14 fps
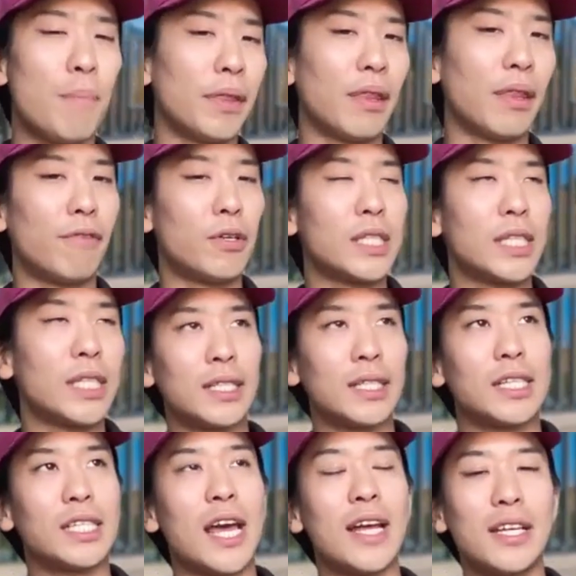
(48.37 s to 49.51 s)
but the first thing to
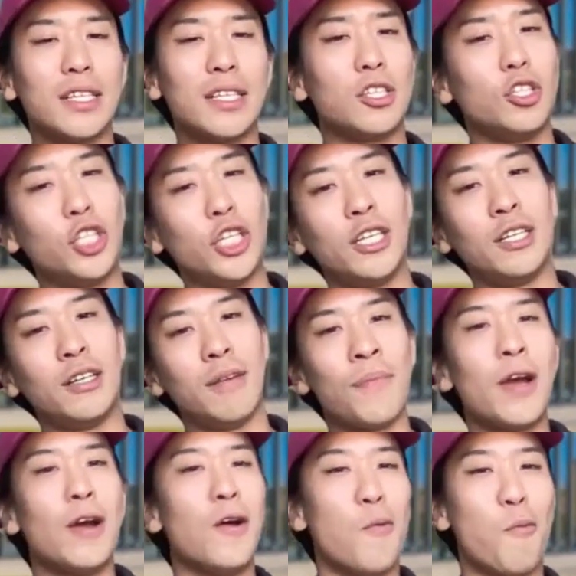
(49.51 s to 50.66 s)
say is, Jean,
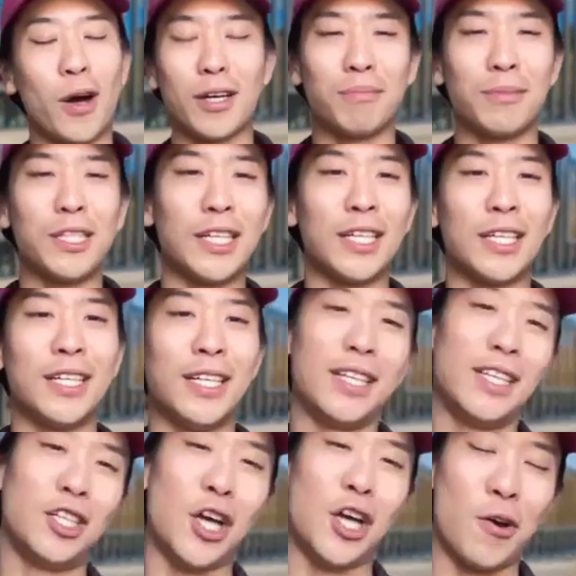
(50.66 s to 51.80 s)
welcome to
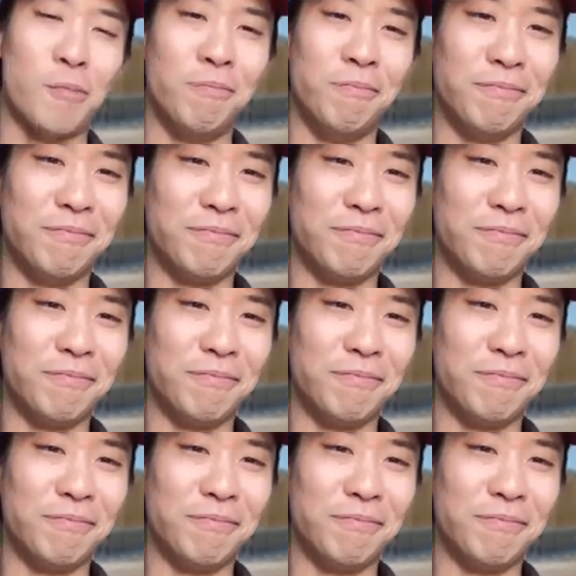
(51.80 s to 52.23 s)
the show.